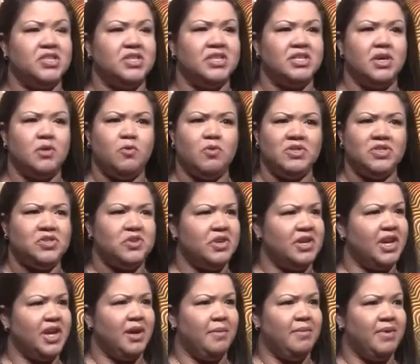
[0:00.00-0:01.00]
she said, what's
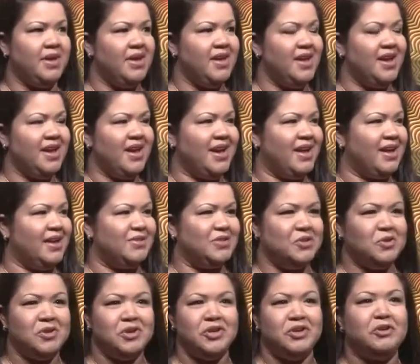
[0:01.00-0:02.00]
your name? And I
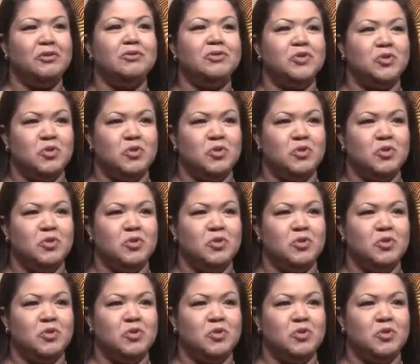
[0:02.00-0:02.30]
told her, you know,